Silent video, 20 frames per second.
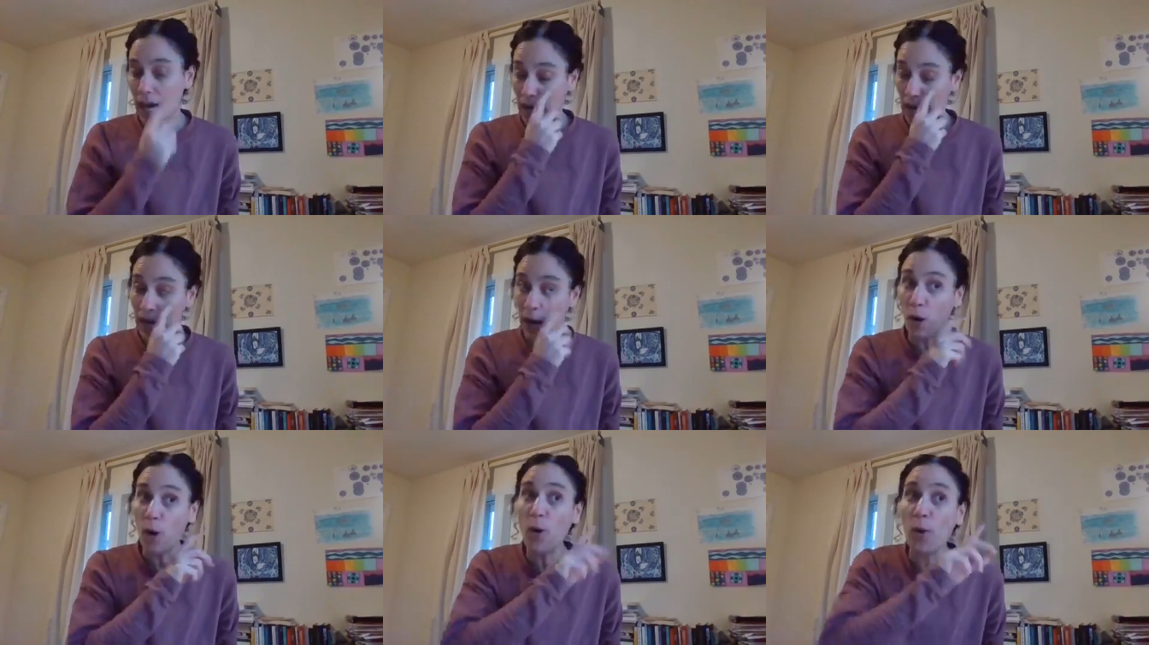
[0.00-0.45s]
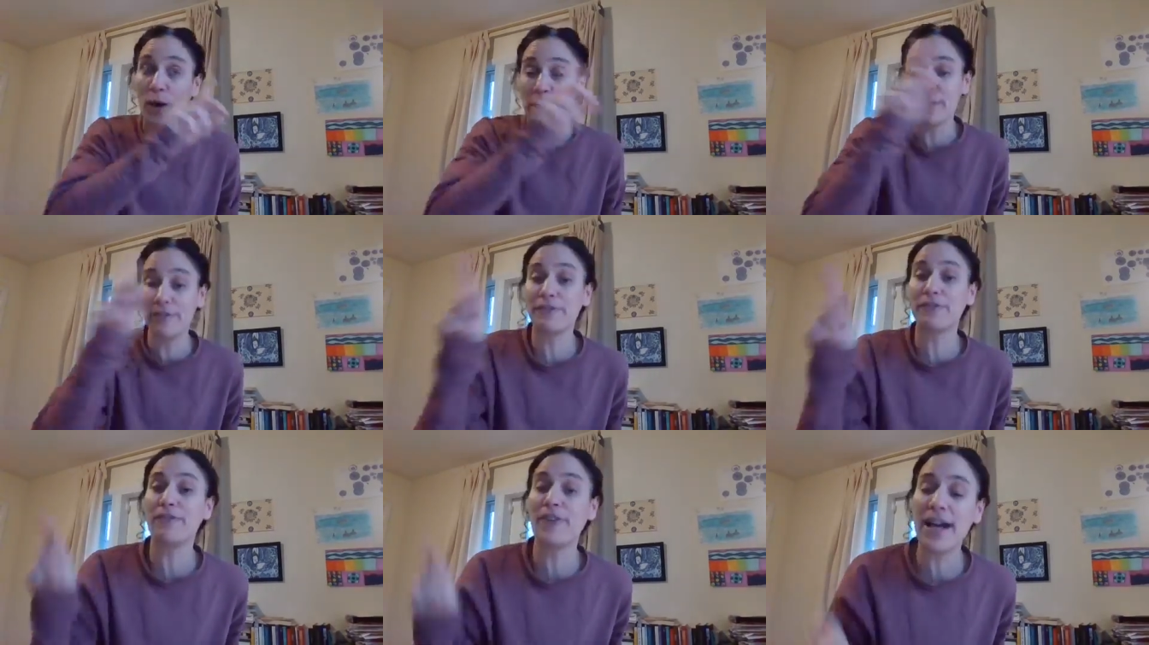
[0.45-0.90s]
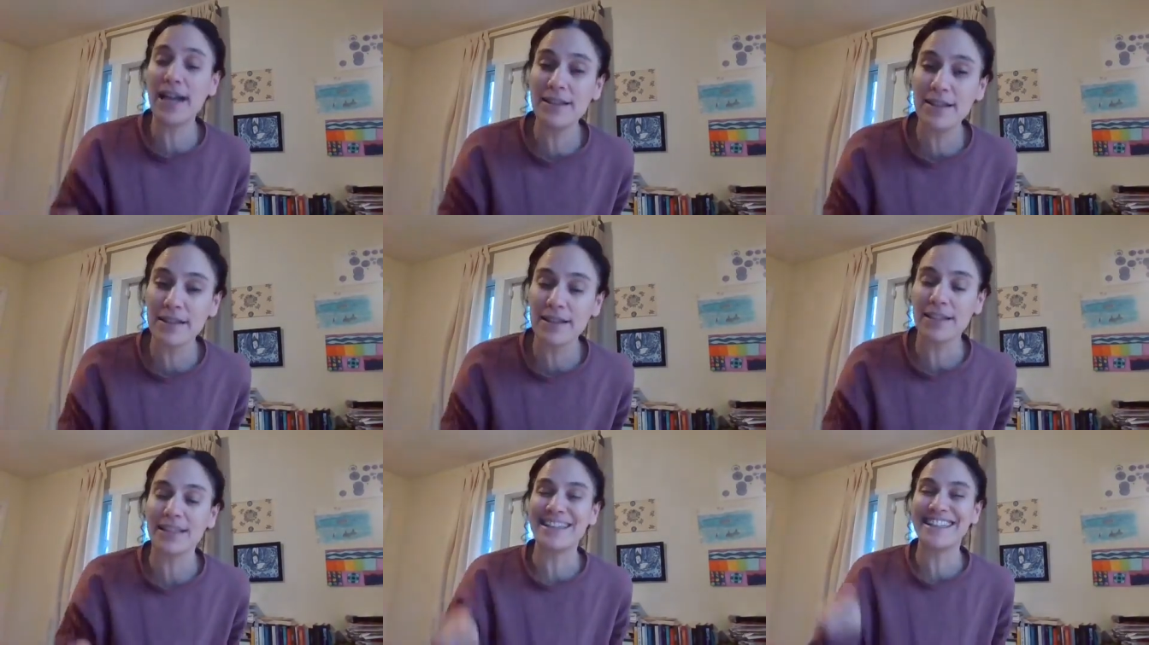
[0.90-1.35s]
And
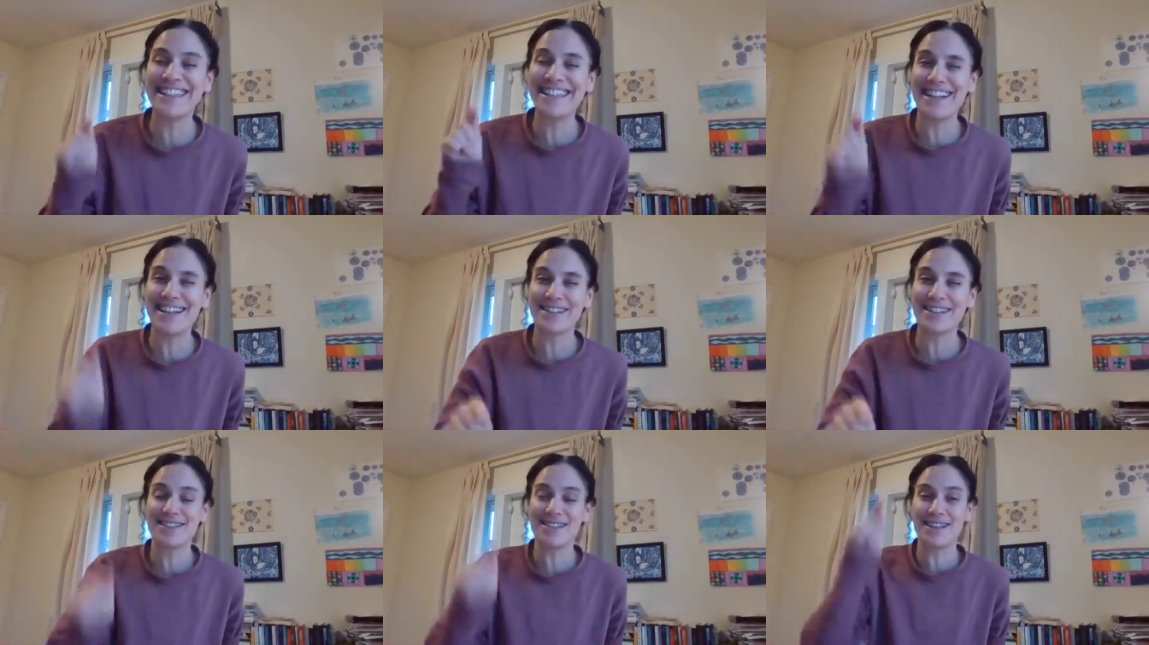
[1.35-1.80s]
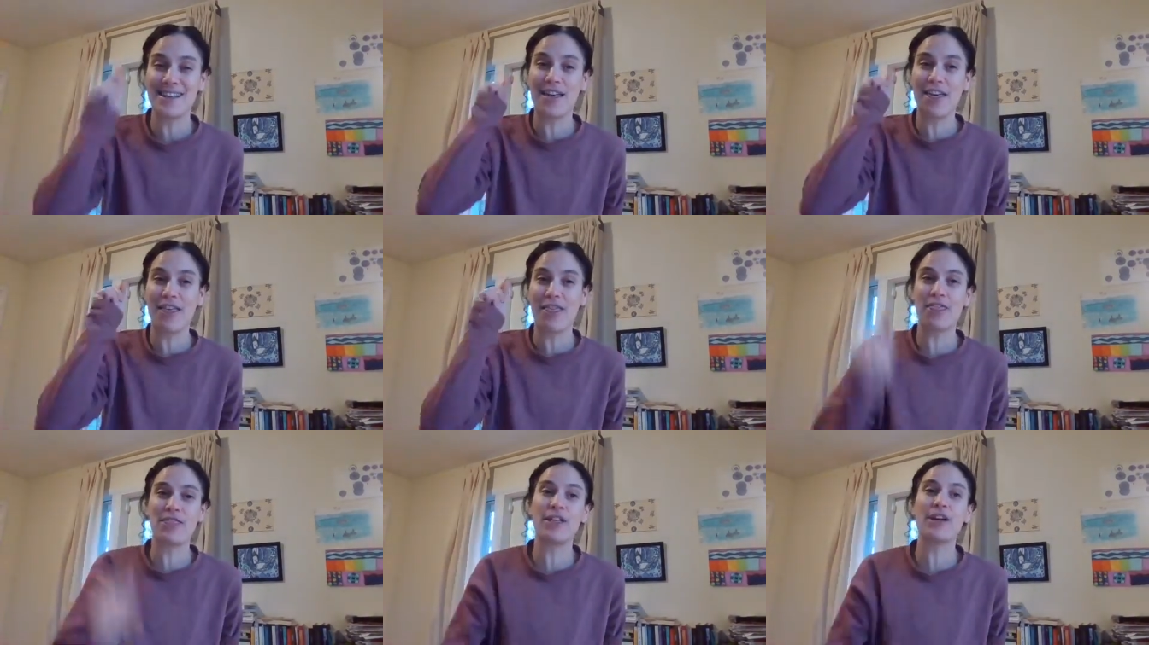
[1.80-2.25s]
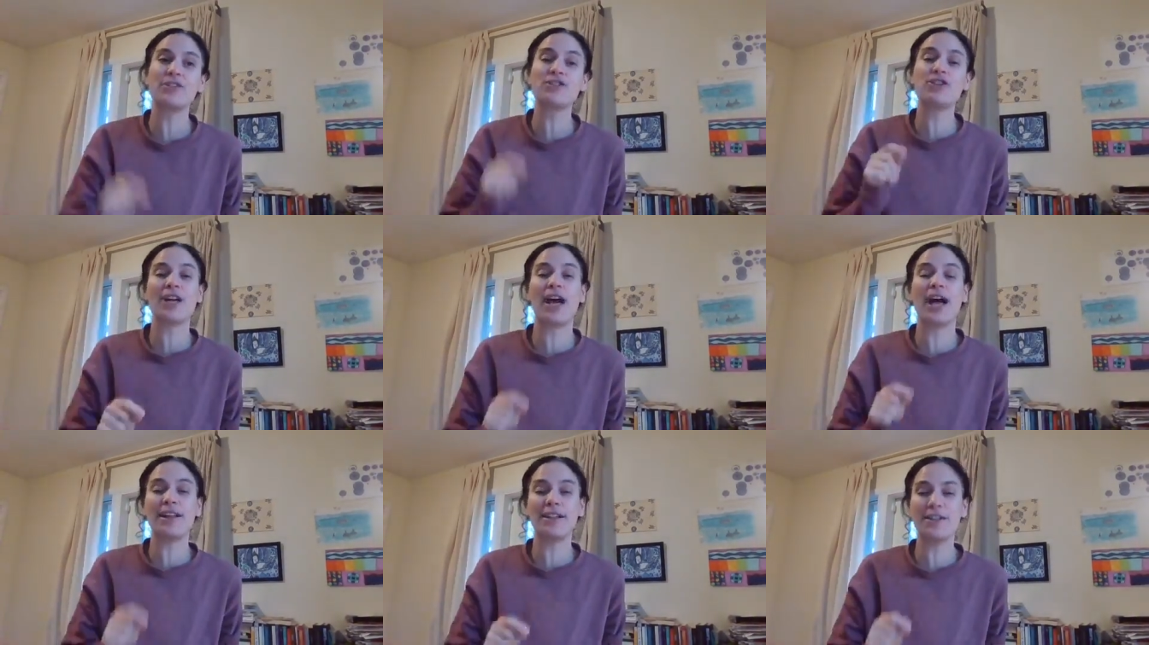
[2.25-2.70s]
finally, yes, the
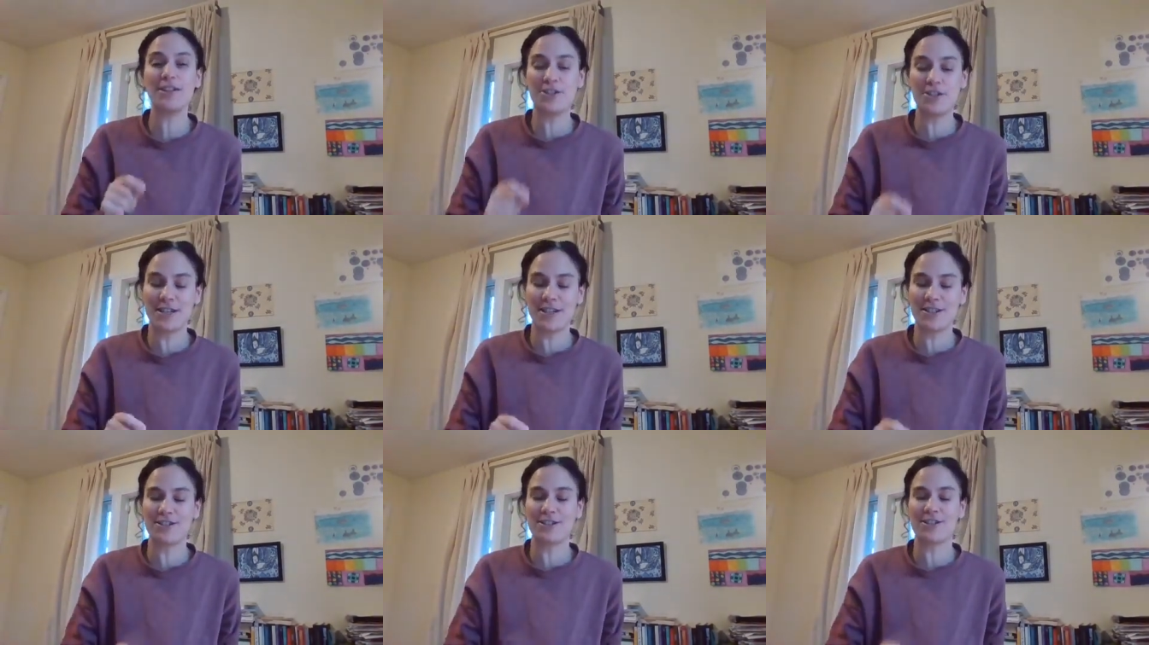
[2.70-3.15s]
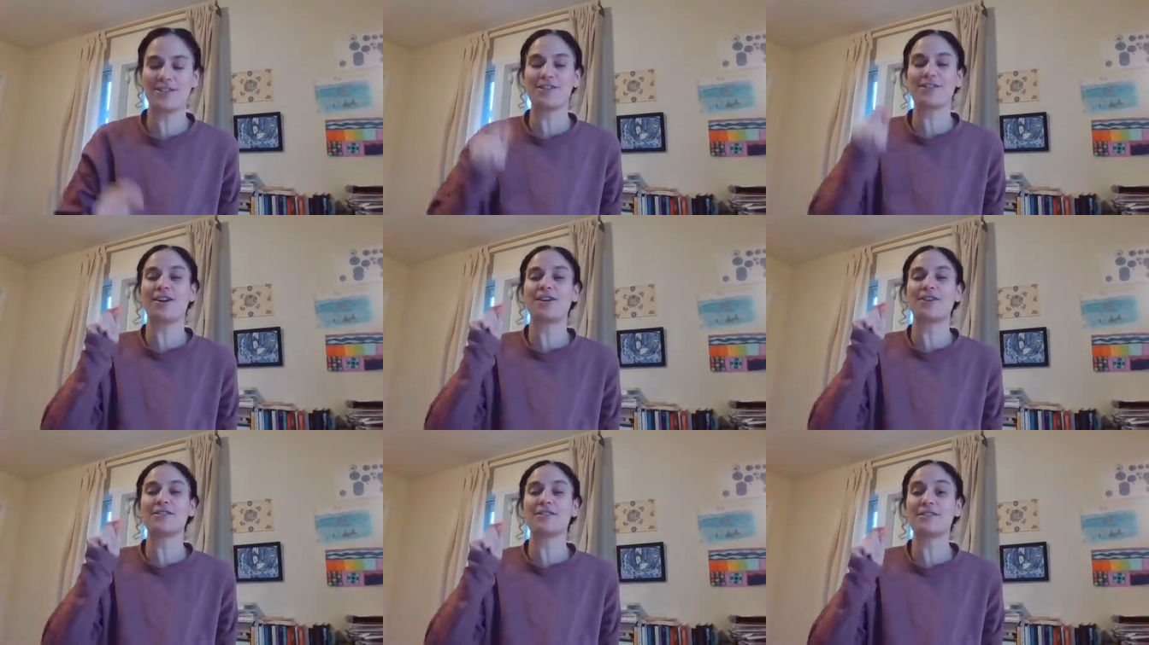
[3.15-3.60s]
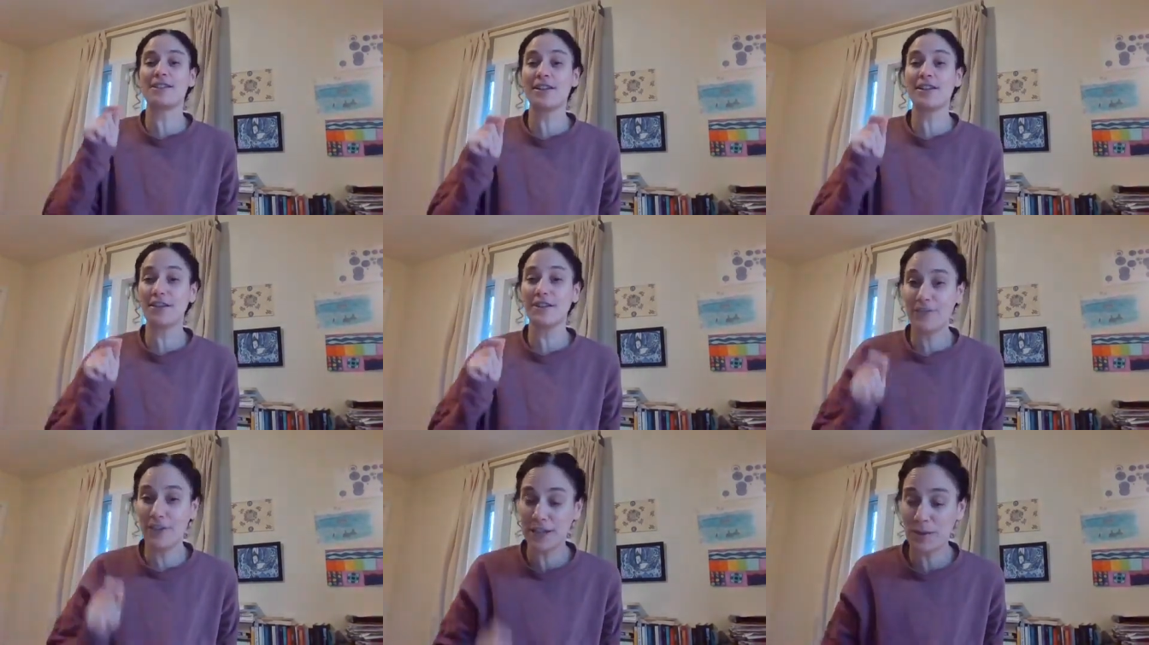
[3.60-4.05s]
challenge sessions are still
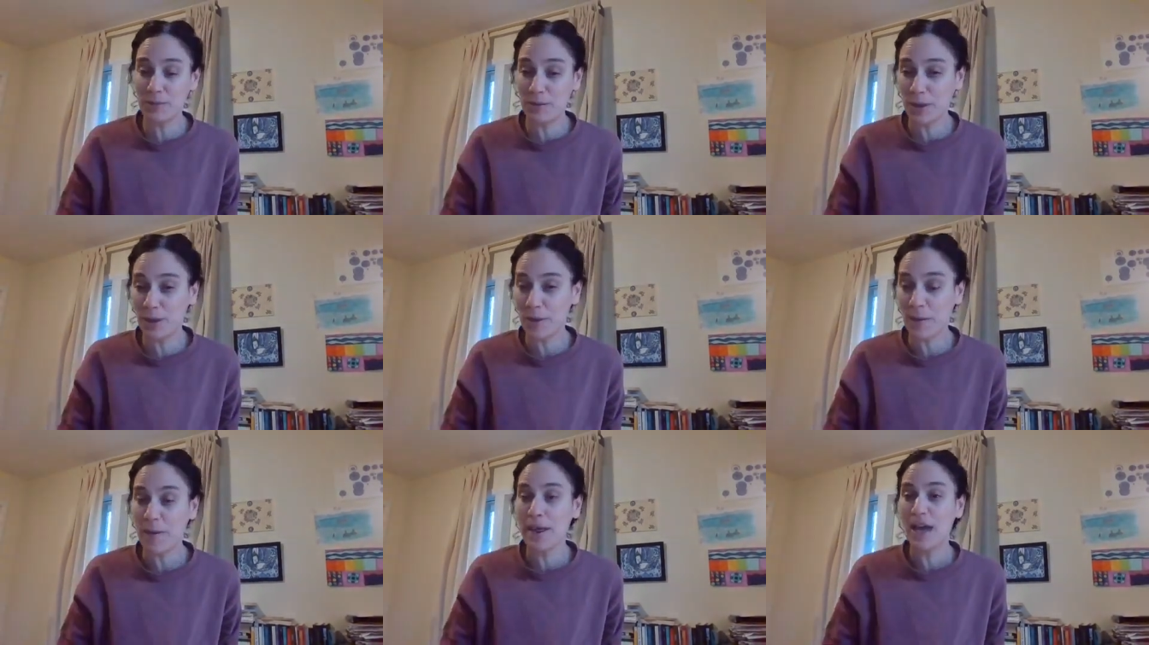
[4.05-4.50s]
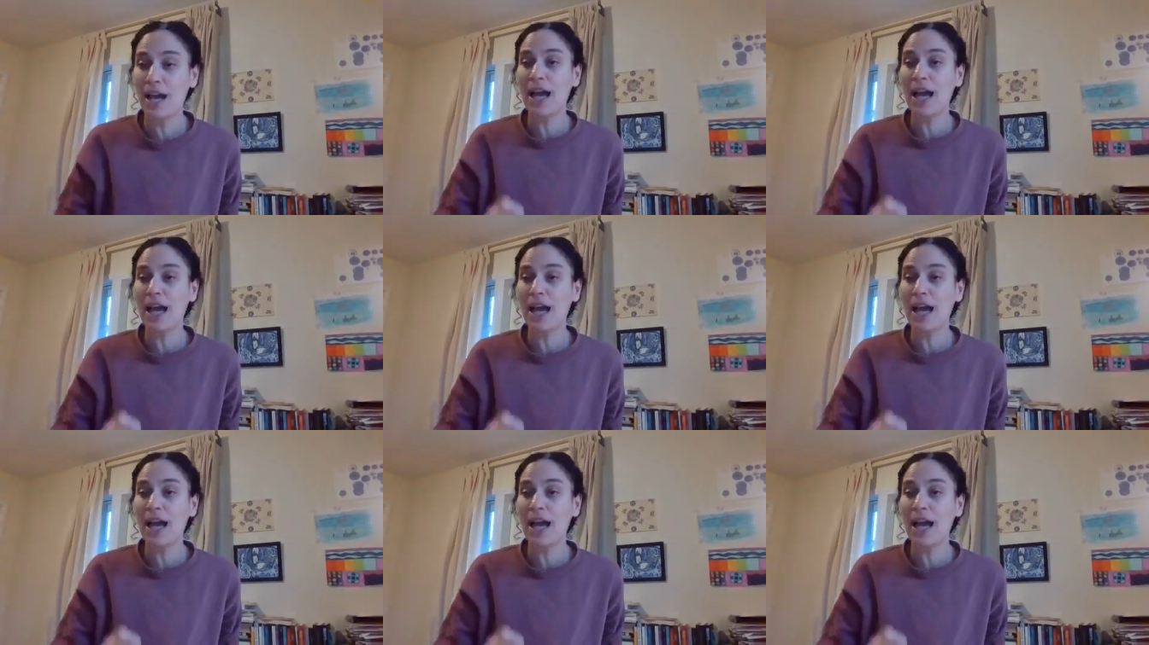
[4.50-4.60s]
available.